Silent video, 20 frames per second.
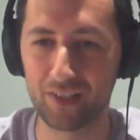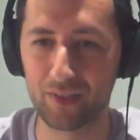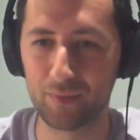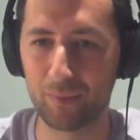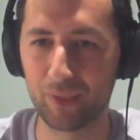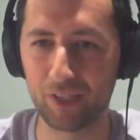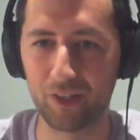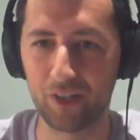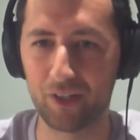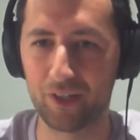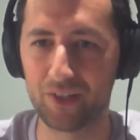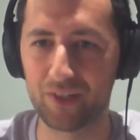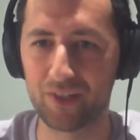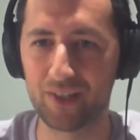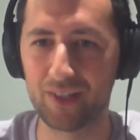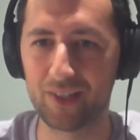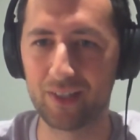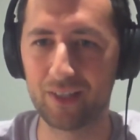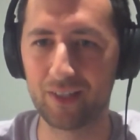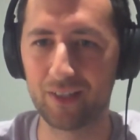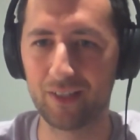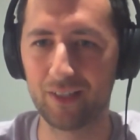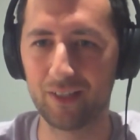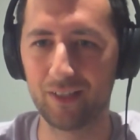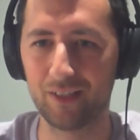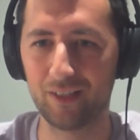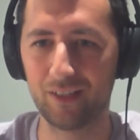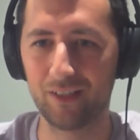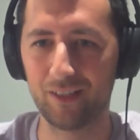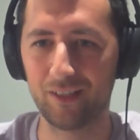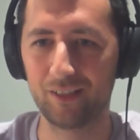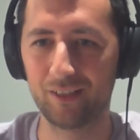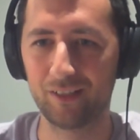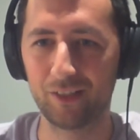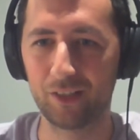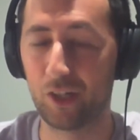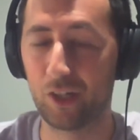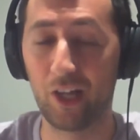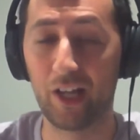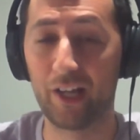because,
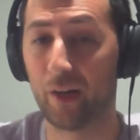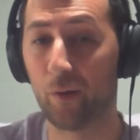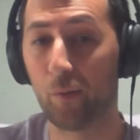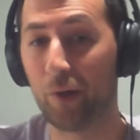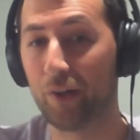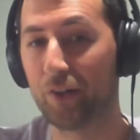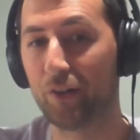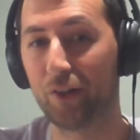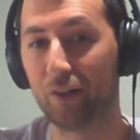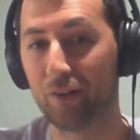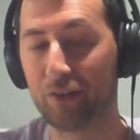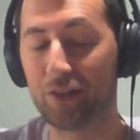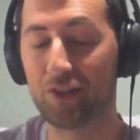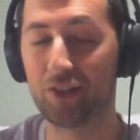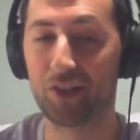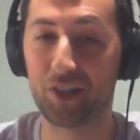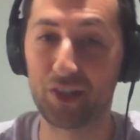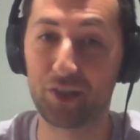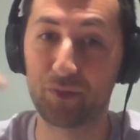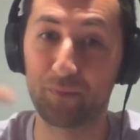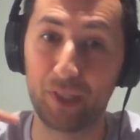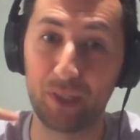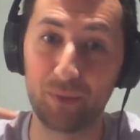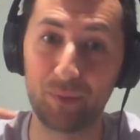and I wonder if it's just me,